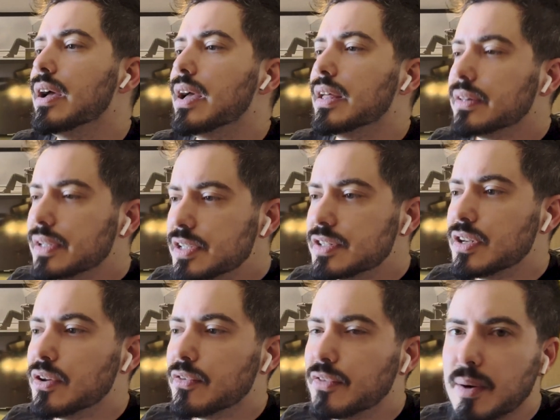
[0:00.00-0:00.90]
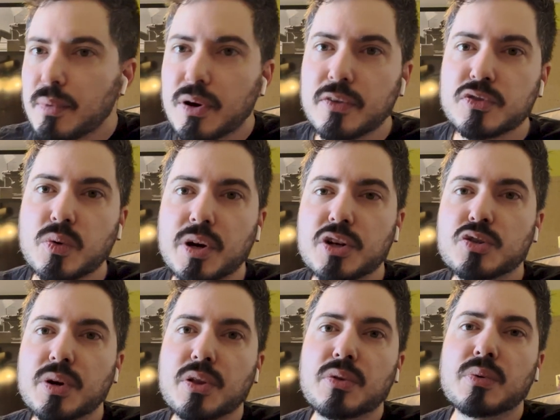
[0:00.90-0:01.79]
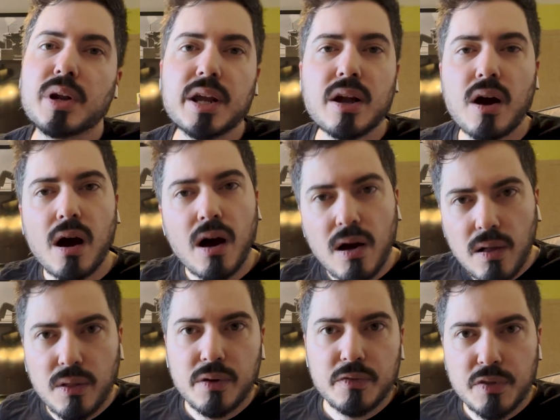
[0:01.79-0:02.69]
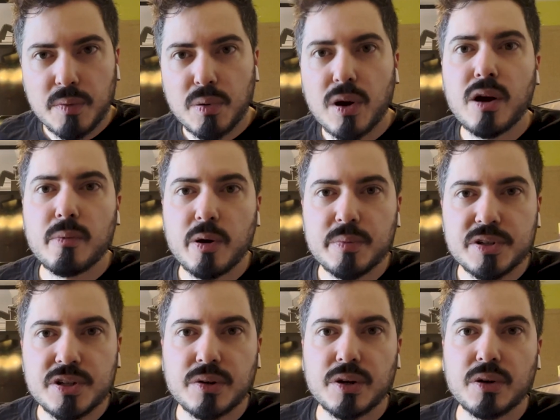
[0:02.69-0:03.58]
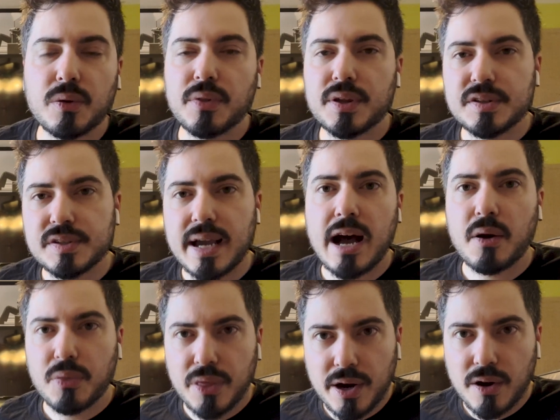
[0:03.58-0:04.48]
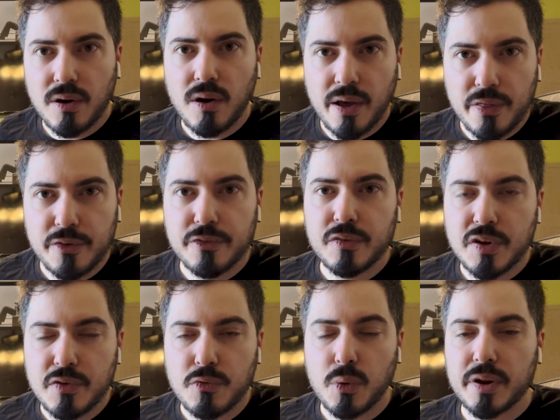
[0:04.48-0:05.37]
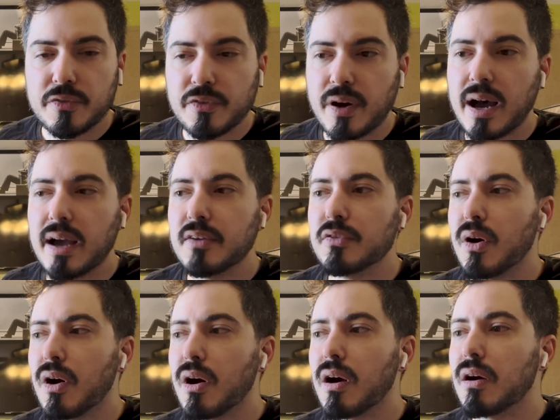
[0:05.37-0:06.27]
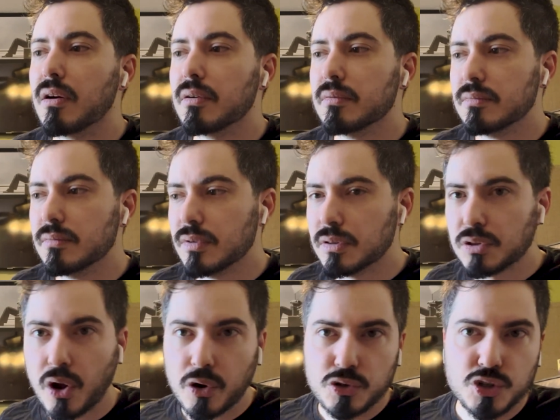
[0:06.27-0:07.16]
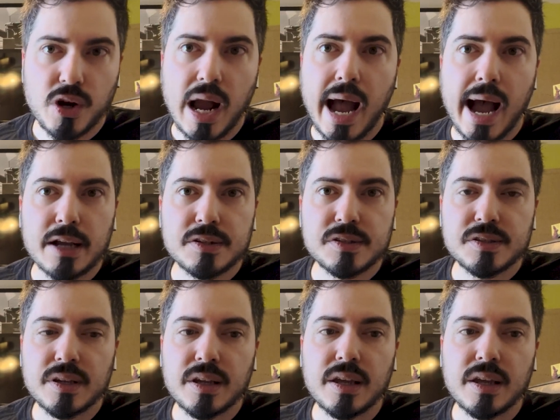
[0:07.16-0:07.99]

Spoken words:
At least in November of 2023, all of the promo material that is out there on the 5045 are larger acts.